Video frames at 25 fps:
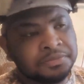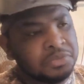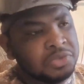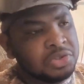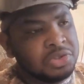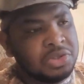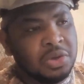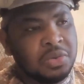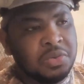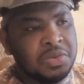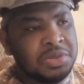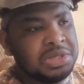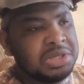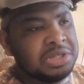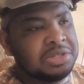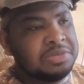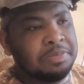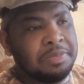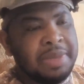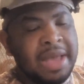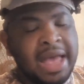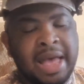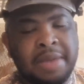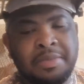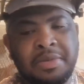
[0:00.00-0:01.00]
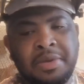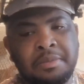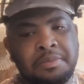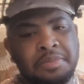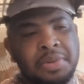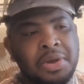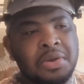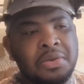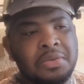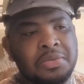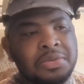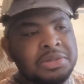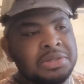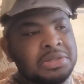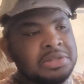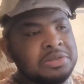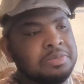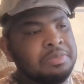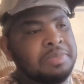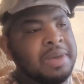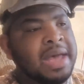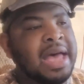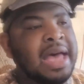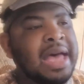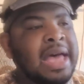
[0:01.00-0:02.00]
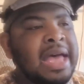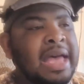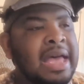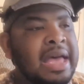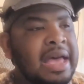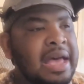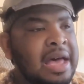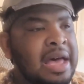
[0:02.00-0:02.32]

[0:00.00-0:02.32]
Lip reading: So we just buy them in bulk. We just buy,